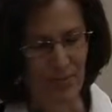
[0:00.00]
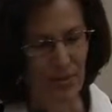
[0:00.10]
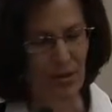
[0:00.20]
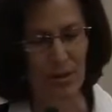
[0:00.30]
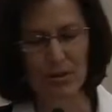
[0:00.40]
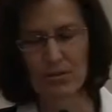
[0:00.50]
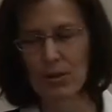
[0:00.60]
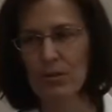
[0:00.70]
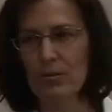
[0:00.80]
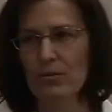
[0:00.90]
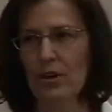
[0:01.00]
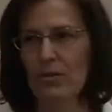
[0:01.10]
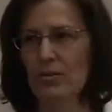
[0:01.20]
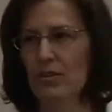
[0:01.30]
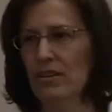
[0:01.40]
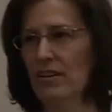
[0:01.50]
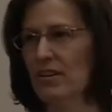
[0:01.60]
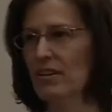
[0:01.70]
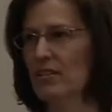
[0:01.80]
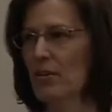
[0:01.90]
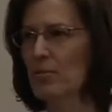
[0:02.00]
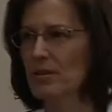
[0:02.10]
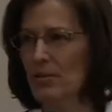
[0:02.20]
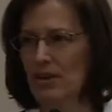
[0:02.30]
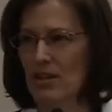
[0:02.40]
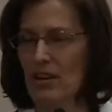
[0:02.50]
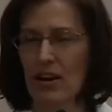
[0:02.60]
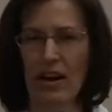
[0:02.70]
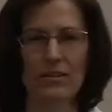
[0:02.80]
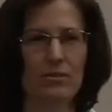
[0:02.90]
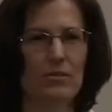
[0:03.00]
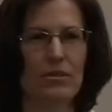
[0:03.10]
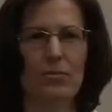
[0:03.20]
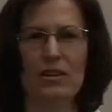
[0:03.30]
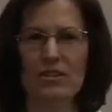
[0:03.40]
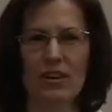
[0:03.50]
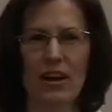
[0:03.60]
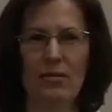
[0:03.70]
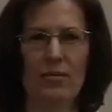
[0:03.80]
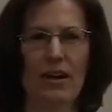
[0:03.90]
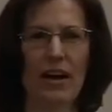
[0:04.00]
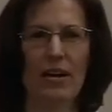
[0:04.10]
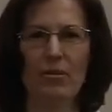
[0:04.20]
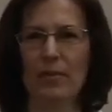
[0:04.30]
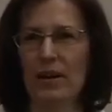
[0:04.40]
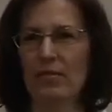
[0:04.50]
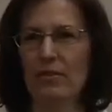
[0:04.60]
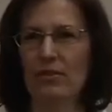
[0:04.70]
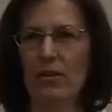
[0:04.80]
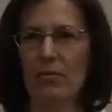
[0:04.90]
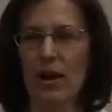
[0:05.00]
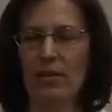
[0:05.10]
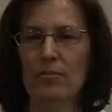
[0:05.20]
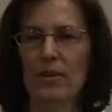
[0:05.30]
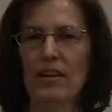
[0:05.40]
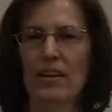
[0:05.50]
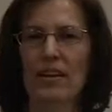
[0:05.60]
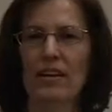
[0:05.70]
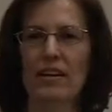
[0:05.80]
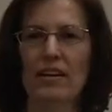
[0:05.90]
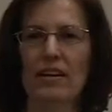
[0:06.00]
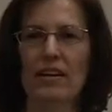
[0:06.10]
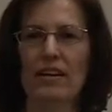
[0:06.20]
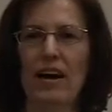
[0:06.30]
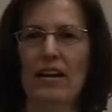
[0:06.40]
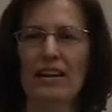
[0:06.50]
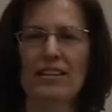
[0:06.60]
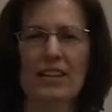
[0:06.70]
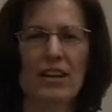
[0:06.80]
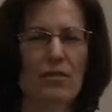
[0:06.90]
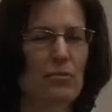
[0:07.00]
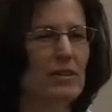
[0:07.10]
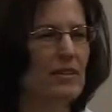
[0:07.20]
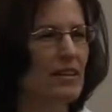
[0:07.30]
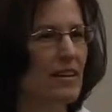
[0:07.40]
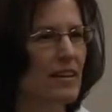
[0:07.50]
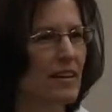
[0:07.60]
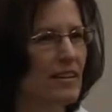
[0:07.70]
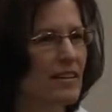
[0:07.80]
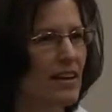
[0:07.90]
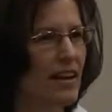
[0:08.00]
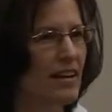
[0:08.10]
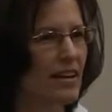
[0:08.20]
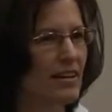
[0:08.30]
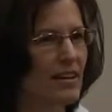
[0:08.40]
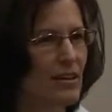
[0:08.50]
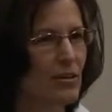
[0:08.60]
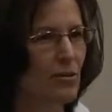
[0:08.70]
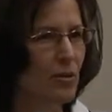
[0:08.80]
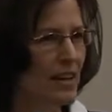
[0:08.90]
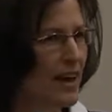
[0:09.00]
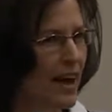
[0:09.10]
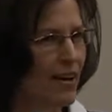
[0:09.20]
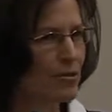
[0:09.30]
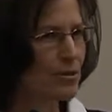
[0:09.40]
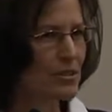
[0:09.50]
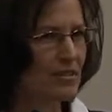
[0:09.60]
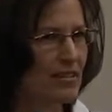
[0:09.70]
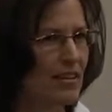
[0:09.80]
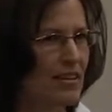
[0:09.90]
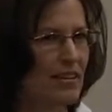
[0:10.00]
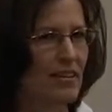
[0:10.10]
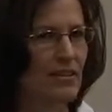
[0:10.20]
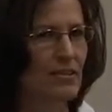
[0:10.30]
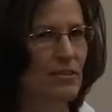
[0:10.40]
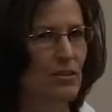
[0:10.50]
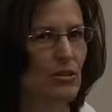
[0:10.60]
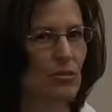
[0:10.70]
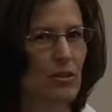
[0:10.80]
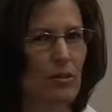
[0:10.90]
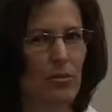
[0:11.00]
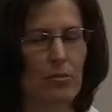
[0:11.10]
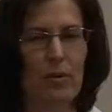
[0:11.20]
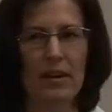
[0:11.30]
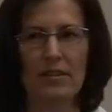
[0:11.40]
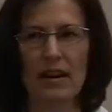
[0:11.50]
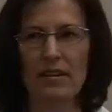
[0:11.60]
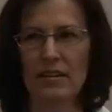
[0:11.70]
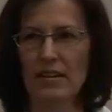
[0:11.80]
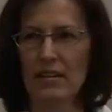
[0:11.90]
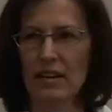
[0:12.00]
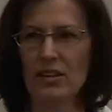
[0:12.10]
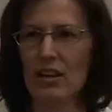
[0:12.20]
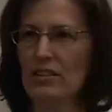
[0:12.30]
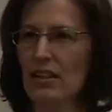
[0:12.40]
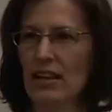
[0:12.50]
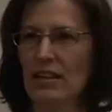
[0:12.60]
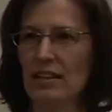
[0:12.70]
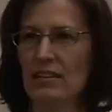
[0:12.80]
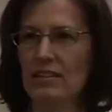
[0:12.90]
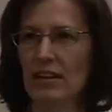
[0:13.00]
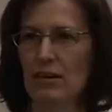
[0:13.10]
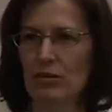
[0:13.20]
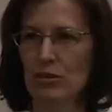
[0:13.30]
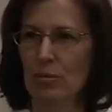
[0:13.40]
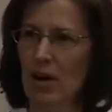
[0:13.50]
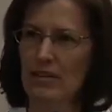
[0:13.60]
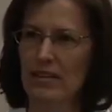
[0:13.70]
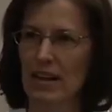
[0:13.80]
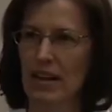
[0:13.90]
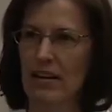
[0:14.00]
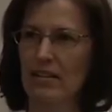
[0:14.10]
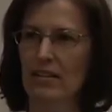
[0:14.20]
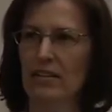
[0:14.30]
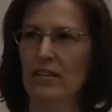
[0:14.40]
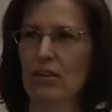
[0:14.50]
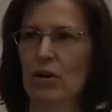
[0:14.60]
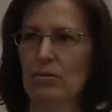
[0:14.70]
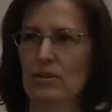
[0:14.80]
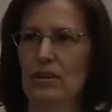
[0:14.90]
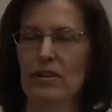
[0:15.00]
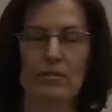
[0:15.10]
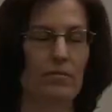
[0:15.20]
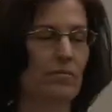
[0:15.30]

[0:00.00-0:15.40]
For those of you who don't know much about charter high schools, I'm not sure how many of you know about them. I like to think of them as like a little greenhouse to implement educational ideas on a small scale in hopes that it'll,